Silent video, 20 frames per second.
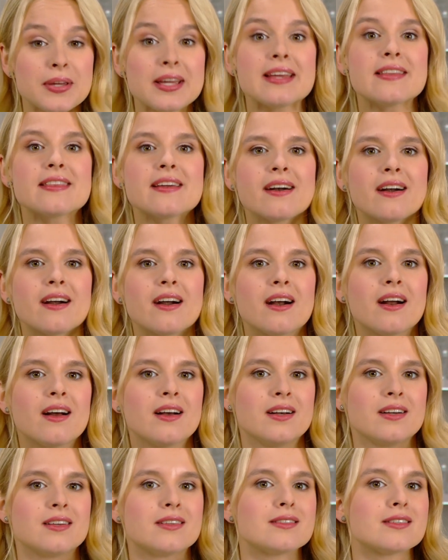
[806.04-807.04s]
either
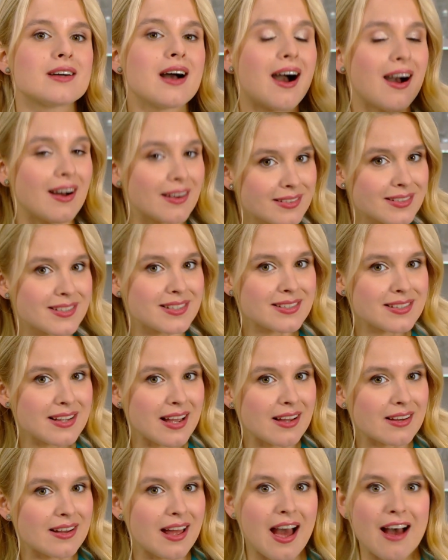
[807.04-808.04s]
hunt
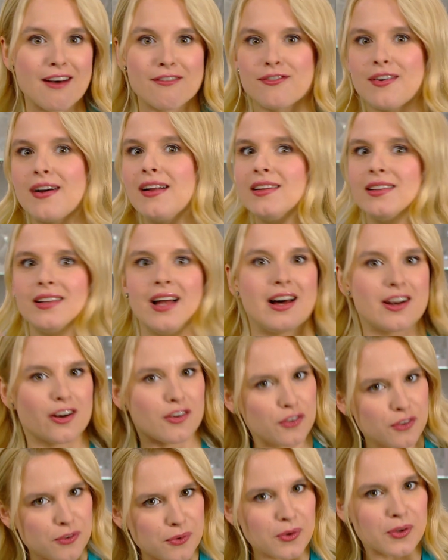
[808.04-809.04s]
and have a lot
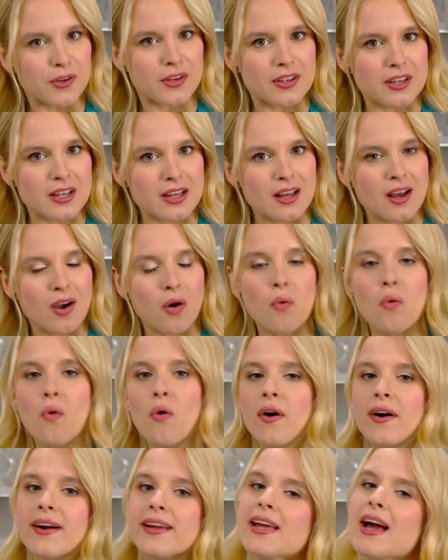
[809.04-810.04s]
of food
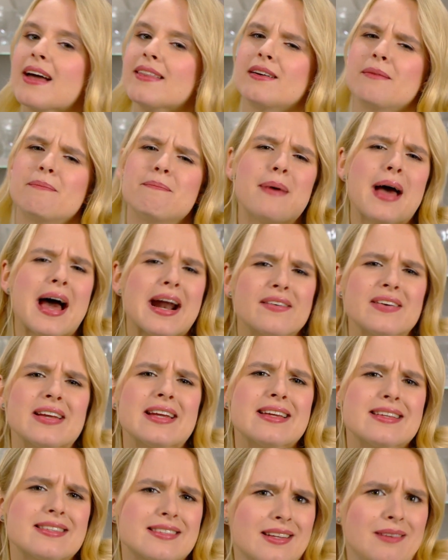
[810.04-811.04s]
or gather
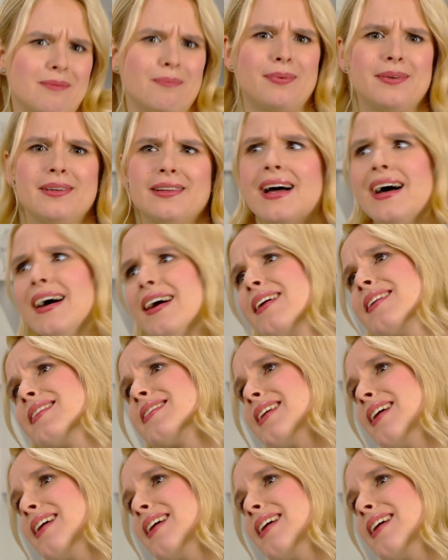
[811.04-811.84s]
berries and plants